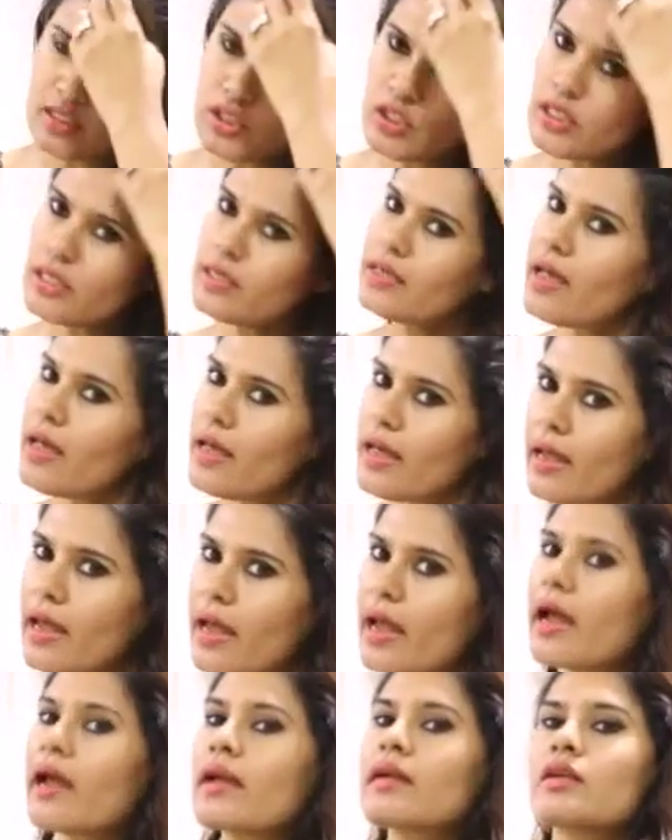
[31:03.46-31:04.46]
condition,
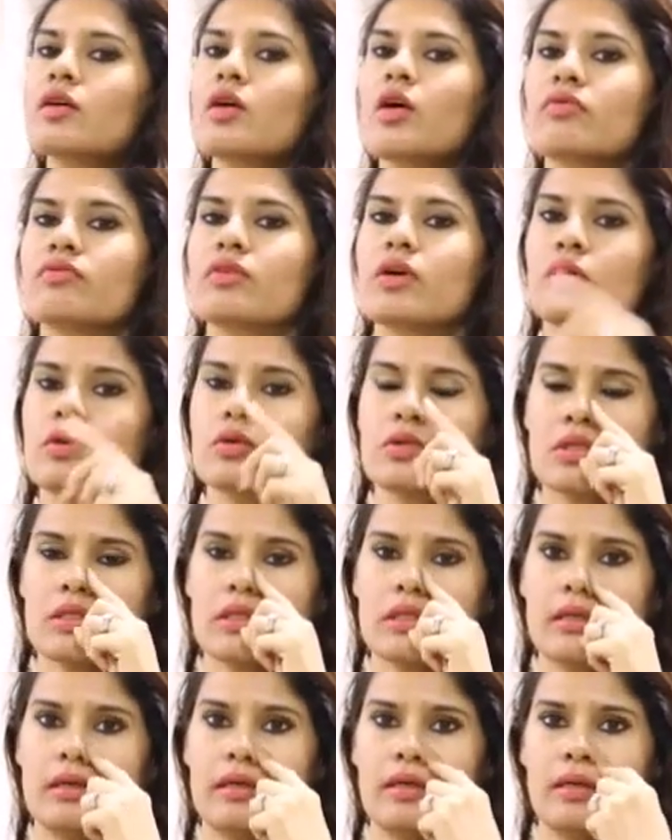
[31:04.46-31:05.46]
and of
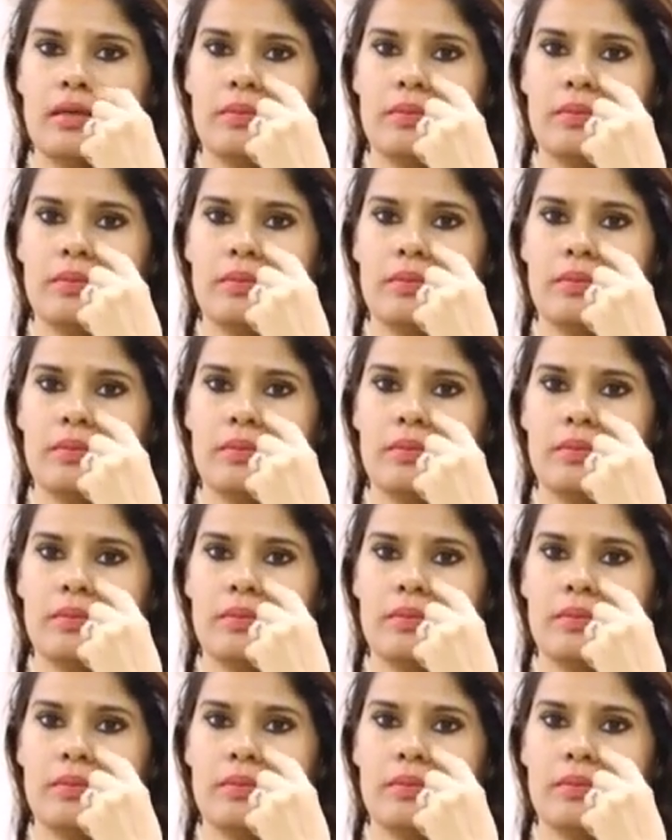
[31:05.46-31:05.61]
course